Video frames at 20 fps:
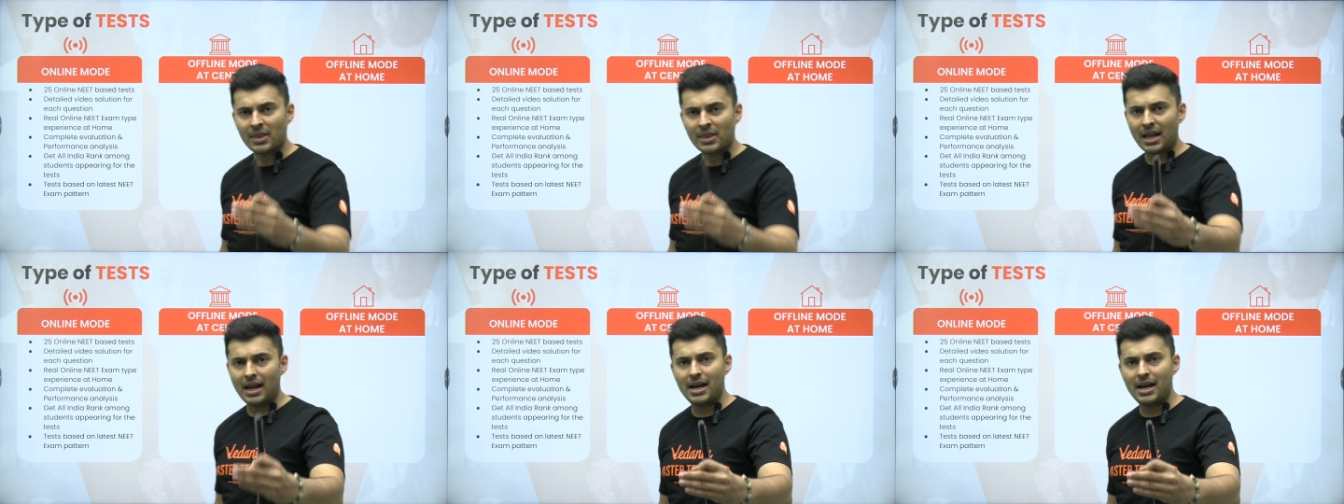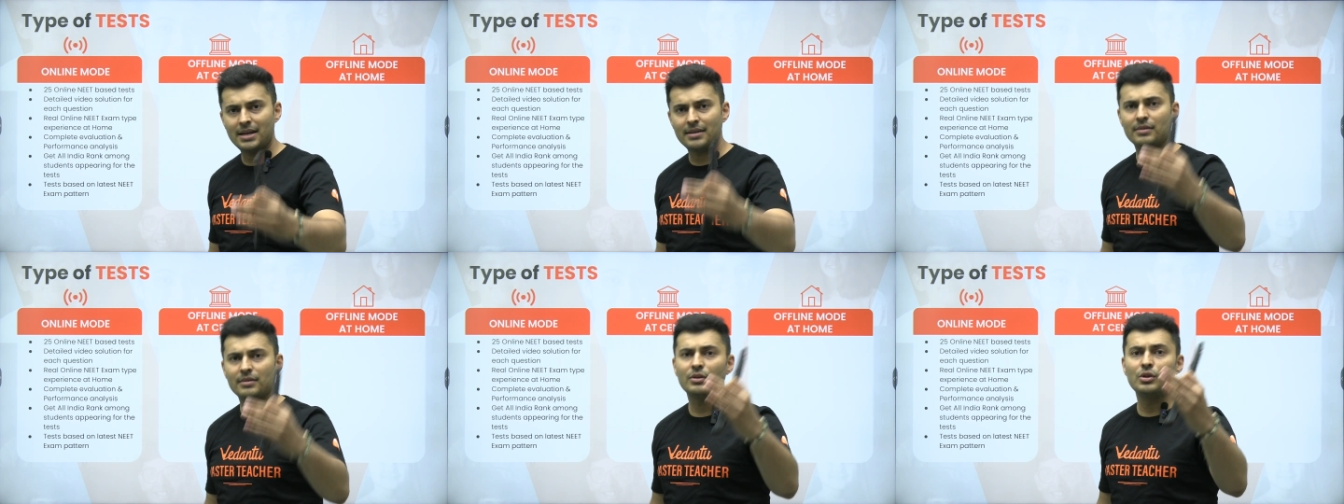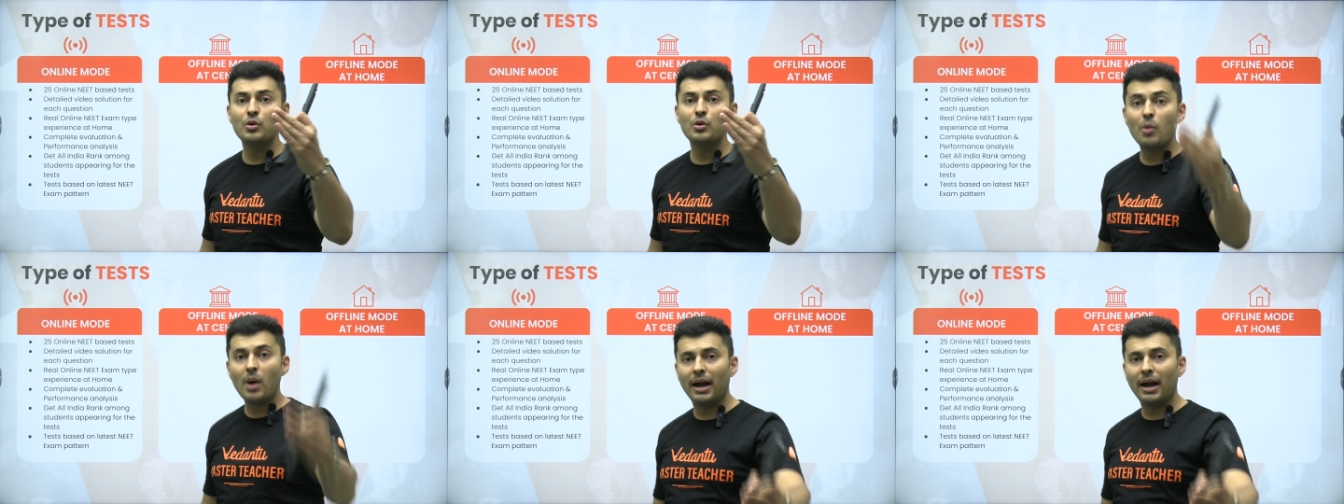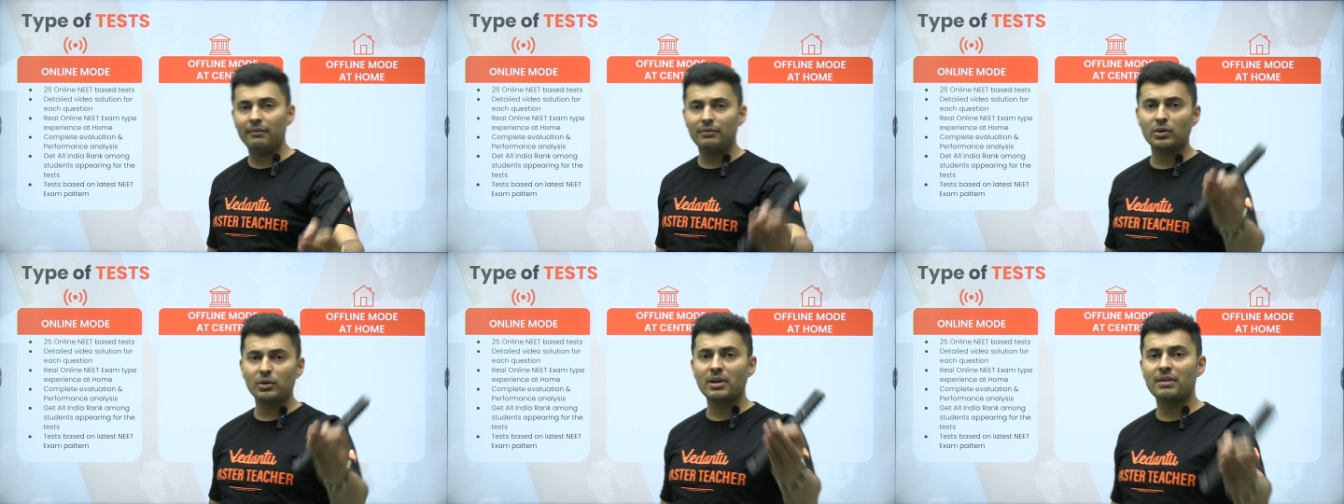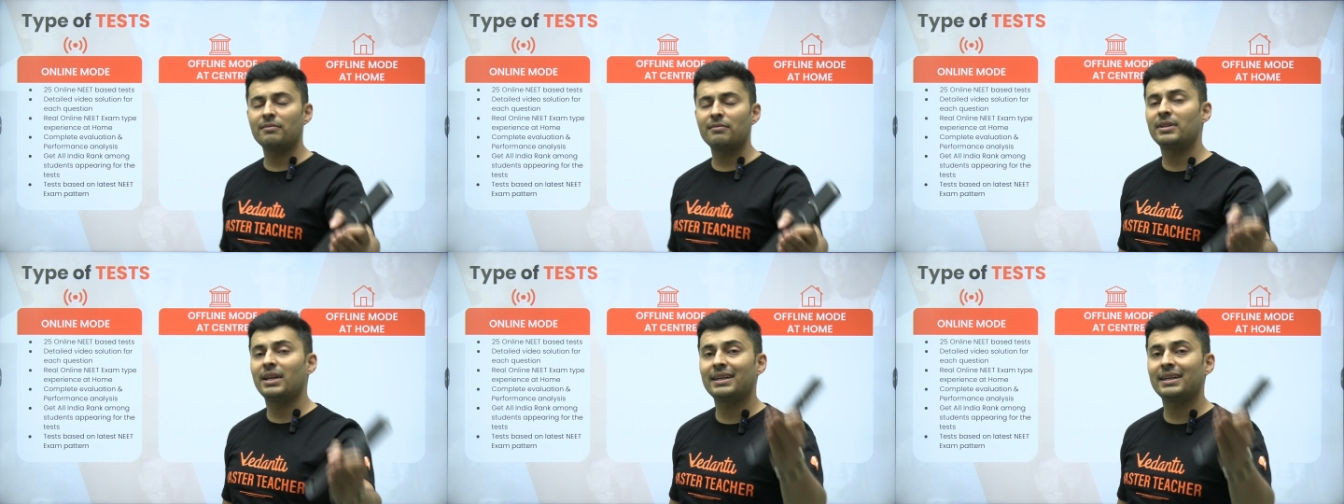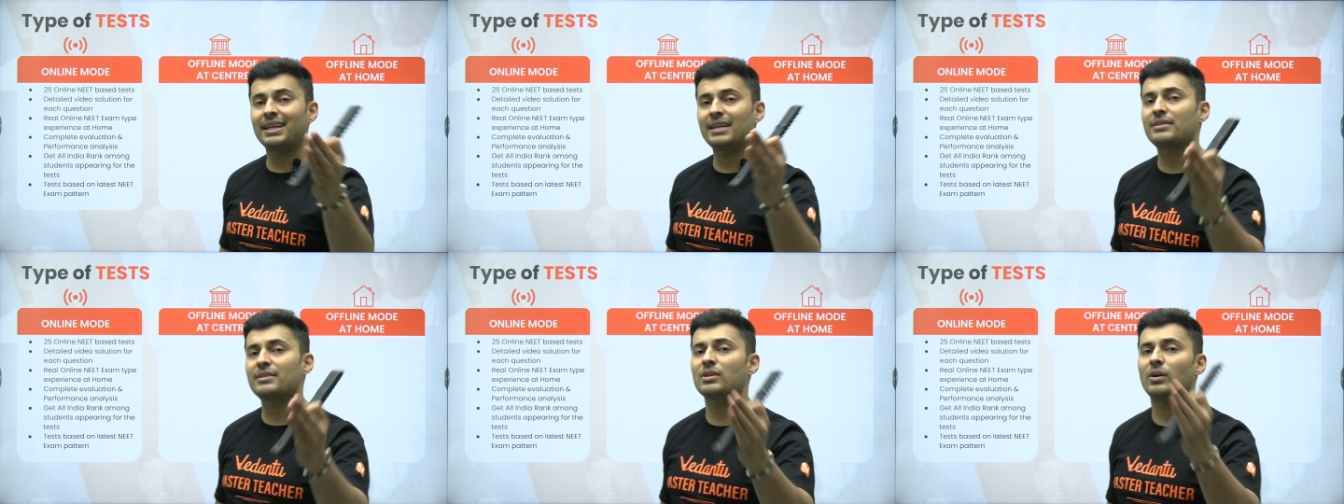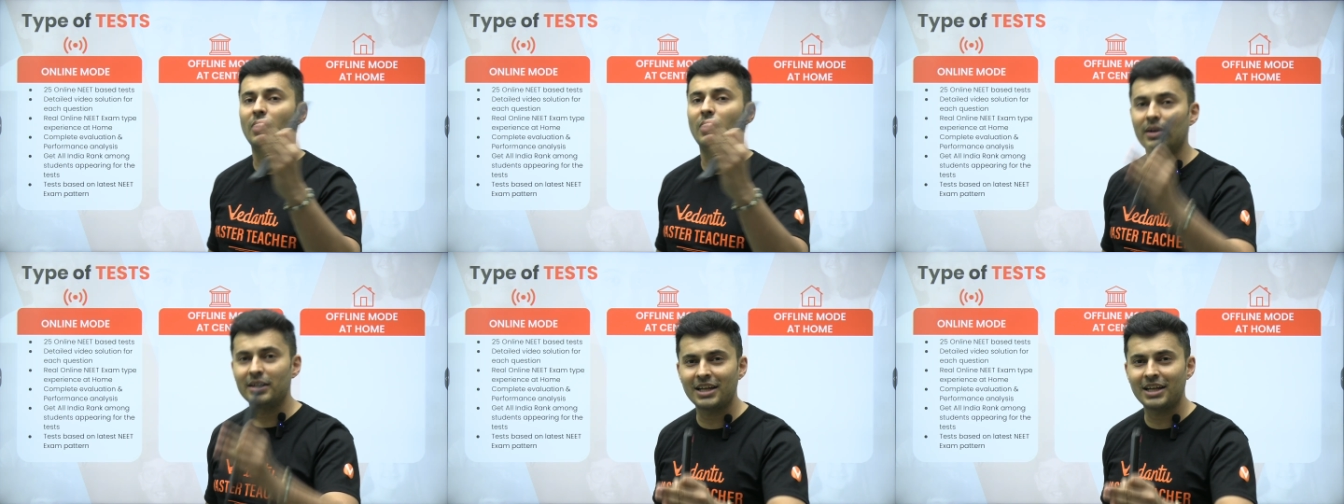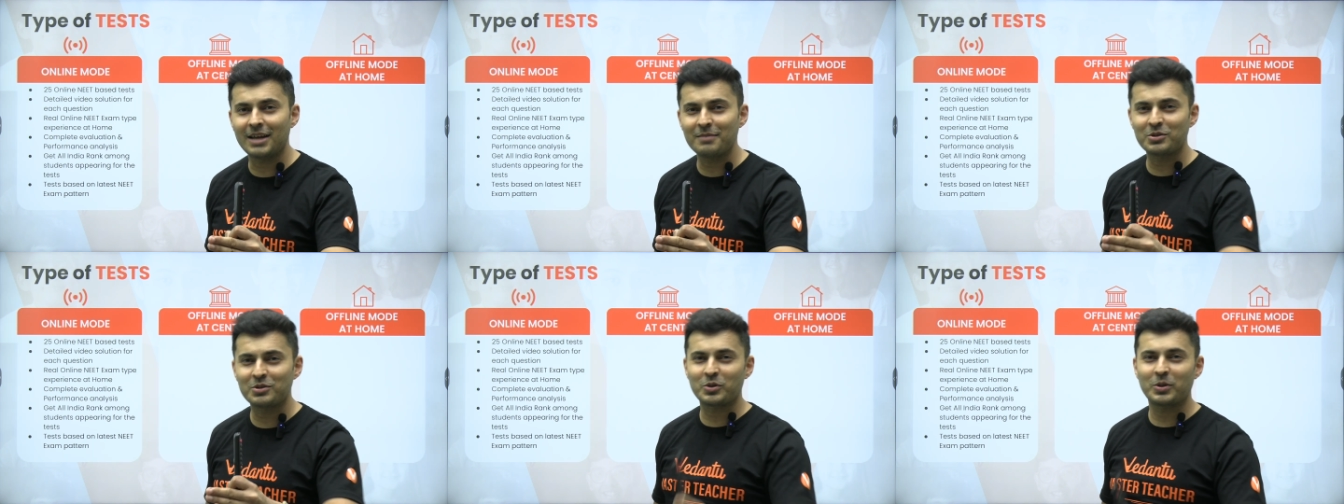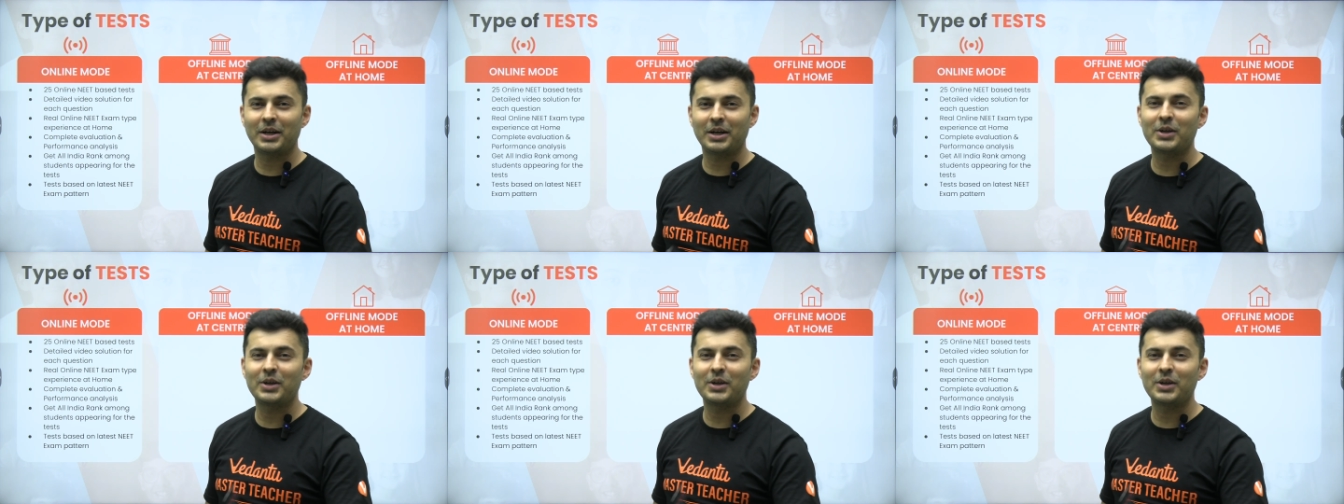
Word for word: and you have to give the test on time so